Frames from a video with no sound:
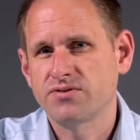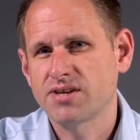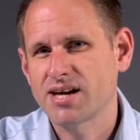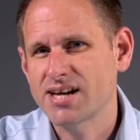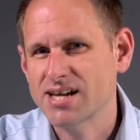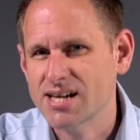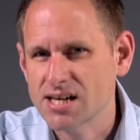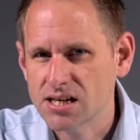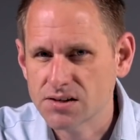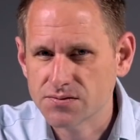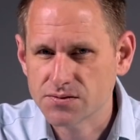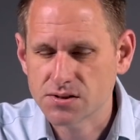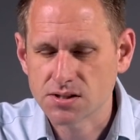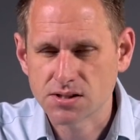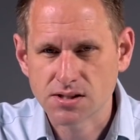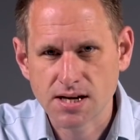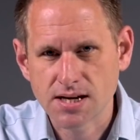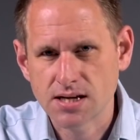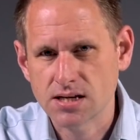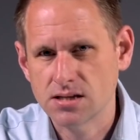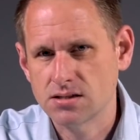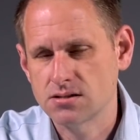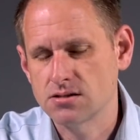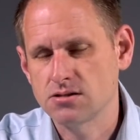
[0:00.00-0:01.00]
day after
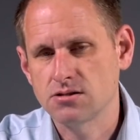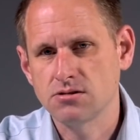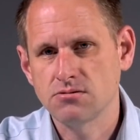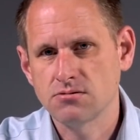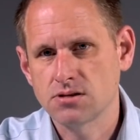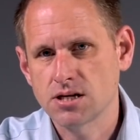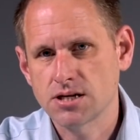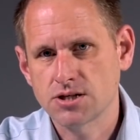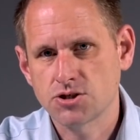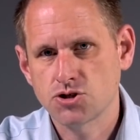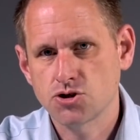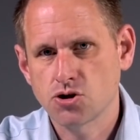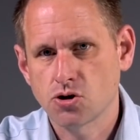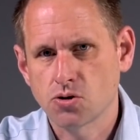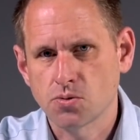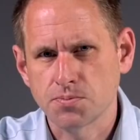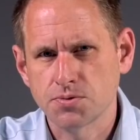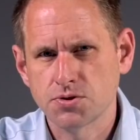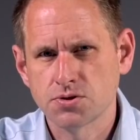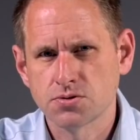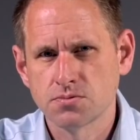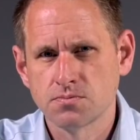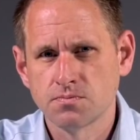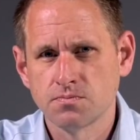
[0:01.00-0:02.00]
day to do their
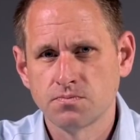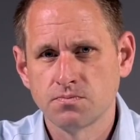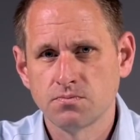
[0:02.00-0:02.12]
jobs?